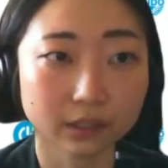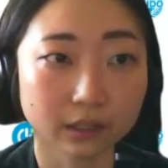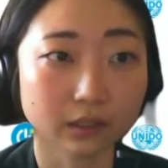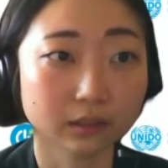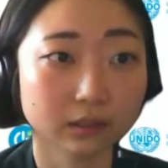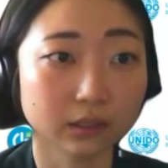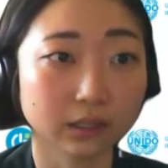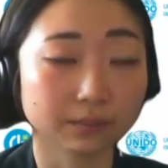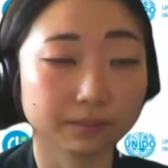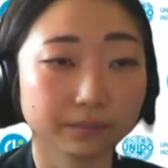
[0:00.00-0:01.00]
And
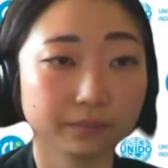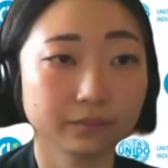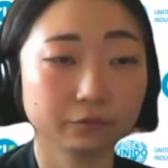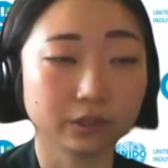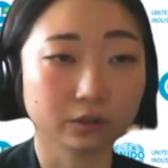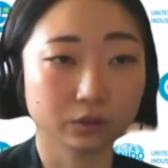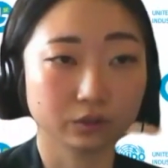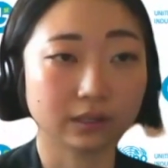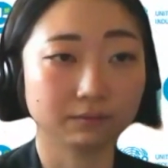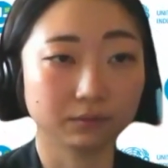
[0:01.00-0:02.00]
we also
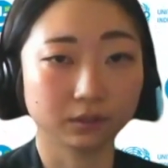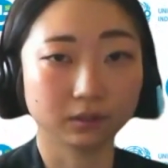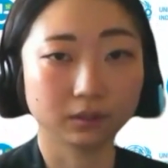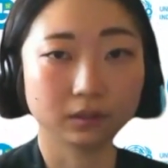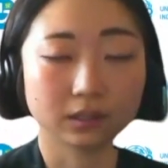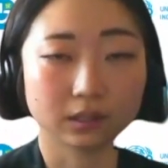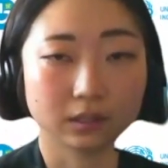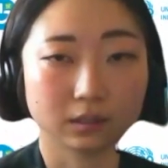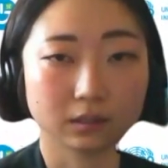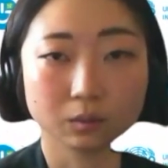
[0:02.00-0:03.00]
have the